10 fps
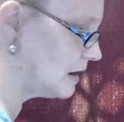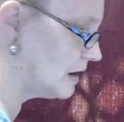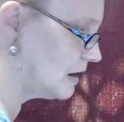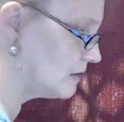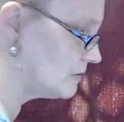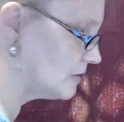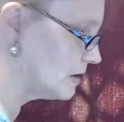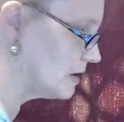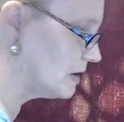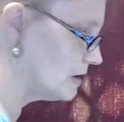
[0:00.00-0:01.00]
have
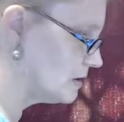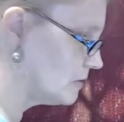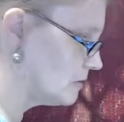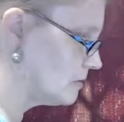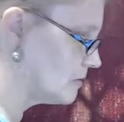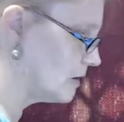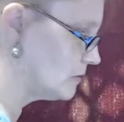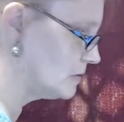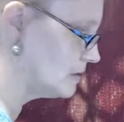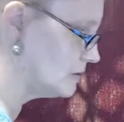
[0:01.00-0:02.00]
like
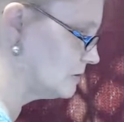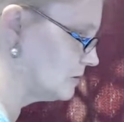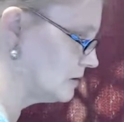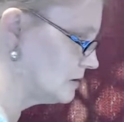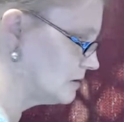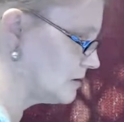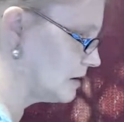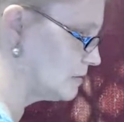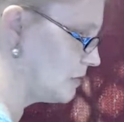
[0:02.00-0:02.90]
rounded ones, like